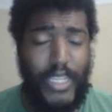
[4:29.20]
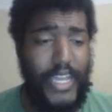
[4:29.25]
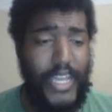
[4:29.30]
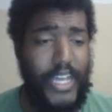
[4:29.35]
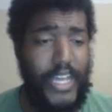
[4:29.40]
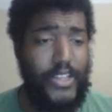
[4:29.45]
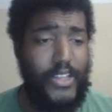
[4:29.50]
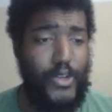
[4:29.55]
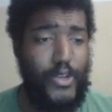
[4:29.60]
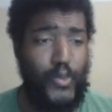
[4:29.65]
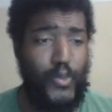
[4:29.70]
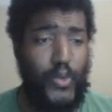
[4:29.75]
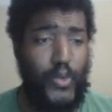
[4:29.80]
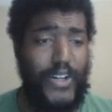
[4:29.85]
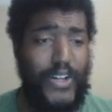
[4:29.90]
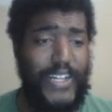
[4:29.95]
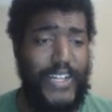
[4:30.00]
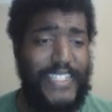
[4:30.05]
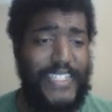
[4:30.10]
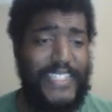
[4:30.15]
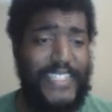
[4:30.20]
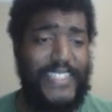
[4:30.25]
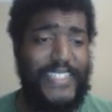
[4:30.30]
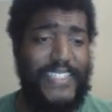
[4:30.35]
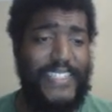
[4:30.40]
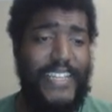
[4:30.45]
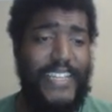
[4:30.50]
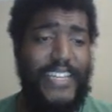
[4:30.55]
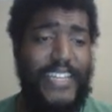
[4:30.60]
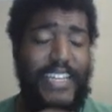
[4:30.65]
now there
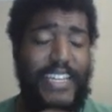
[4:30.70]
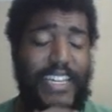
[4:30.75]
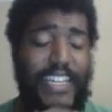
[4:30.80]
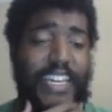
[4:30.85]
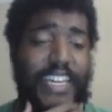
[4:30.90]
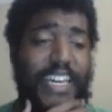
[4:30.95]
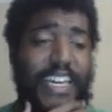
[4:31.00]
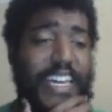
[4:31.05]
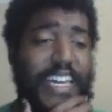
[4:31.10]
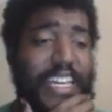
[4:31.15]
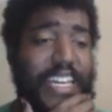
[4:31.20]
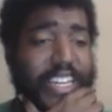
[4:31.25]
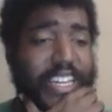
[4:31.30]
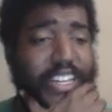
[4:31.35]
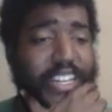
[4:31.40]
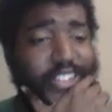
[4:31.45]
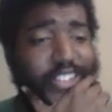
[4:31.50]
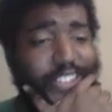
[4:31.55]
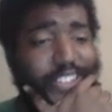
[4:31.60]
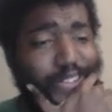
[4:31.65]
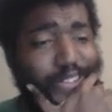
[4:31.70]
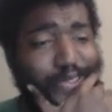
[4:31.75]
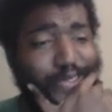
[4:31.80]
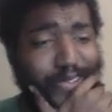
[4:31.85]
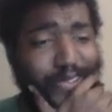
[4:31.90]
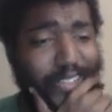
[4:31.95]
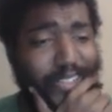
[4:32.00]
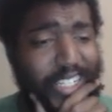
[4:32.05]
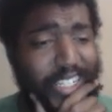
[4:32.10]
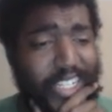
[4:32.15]
was a
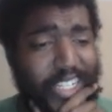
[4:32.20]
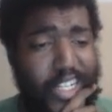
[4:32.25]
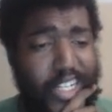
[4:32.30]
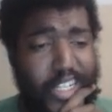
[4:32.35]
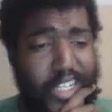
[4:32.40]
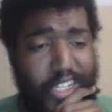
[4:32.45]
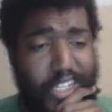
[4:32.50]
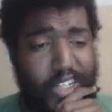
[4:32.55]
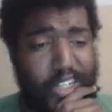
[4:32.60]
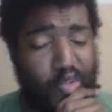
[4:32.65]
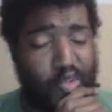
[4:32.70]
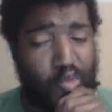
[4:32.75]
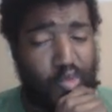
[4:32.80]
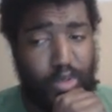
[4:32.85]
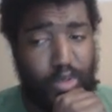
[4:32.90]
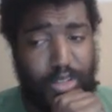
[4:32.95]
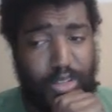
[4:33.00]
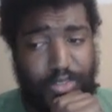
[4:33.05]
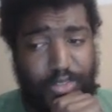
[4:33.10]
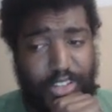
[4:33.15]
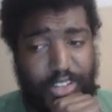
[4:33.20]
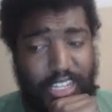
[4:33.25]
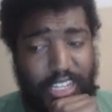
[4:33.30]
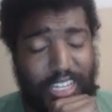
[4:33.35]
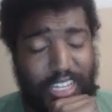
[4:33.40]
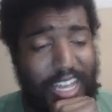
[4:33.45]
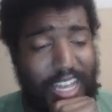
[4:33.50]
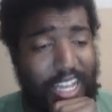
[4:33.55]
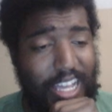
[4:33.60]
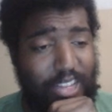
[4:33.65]
issue with
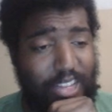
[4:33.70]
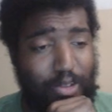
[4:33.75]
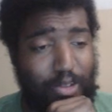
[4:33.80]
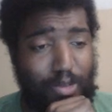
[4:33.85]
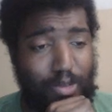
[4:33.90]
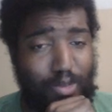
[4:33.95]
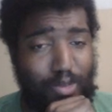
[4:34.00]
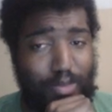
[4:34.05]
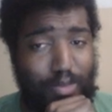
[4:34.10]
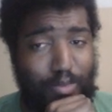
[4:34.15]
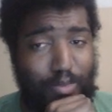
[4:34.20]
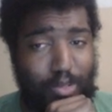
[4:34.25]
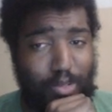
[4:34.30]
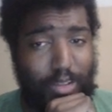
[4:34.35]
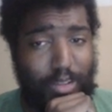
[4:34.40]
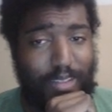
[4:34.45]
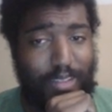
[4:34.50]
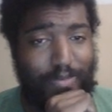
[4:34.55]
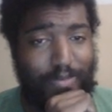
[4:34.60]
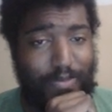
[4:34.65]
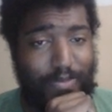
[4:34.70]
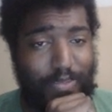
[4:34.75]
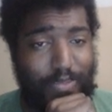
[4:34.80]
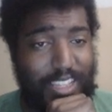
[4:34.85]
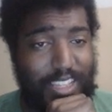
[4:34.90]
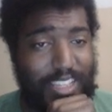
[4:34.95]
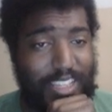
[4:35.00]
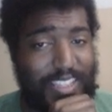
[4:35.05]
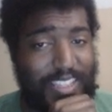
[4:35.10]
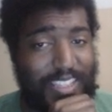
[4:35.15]
Chicago at one point
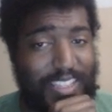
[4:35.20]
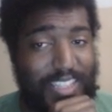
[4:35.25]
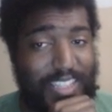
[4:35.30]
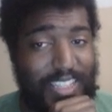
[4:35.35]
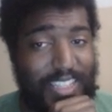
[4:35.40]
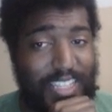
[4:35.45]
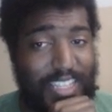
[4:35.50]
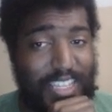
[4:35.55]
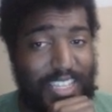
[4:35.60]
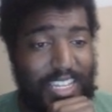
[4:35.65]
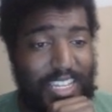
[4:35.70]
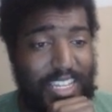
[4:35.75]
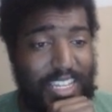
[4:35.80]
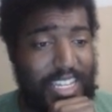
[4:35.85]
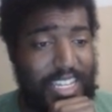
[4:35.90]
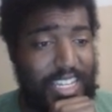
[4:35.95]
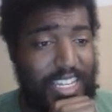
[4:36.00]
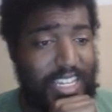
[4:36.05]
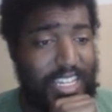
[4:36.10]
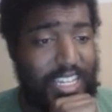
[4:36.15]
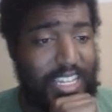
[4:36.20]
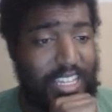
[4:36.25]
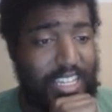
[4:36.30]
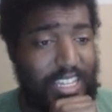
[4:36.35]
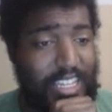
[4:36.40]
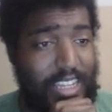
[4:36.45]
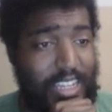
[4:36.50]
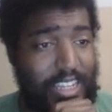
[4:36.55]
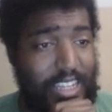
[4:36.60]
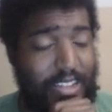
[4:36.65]
because
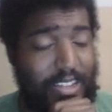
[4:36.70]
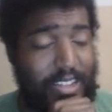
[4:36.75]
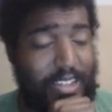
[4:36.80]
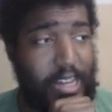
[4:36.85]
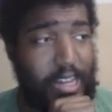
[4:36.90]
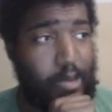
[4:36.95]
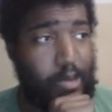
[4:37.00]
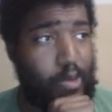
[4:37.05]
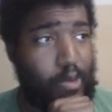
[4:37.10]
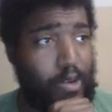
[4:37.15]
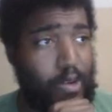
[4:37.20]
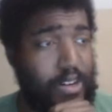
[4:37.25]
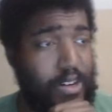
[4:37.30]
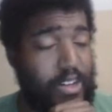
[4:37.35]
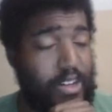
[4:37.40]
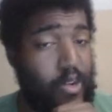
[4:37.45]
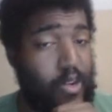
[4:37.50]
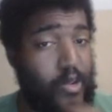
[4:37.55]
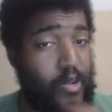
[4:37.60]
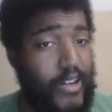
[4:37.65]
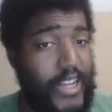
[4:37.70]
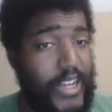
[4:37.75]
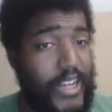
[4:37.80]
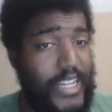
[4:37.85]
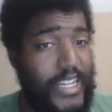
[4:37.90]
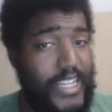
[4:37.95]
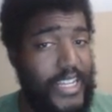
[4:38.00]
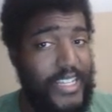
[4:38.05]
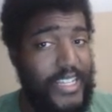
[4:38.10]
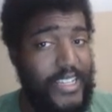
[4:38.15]
you know they weren't
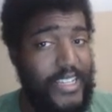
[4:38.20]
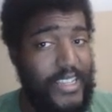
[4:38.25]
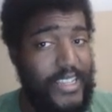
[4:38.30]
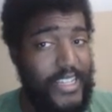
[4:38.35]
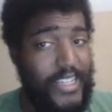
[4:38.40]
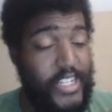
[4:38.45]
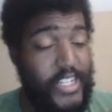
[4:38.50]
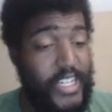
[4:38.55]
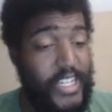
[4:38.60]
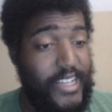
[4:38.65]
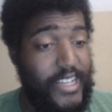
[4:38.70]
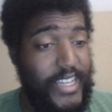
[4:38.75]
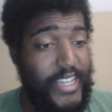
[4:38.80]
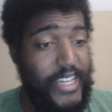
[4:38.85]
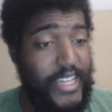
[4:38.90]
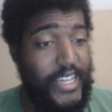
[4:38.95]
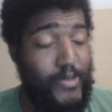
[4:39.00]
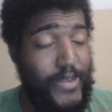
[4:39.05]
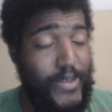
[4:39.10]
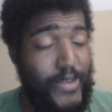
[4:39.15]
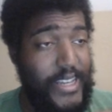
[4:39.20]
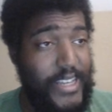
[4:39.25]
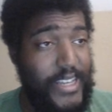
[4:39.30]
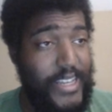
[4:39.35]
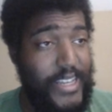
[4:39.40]
on the GLA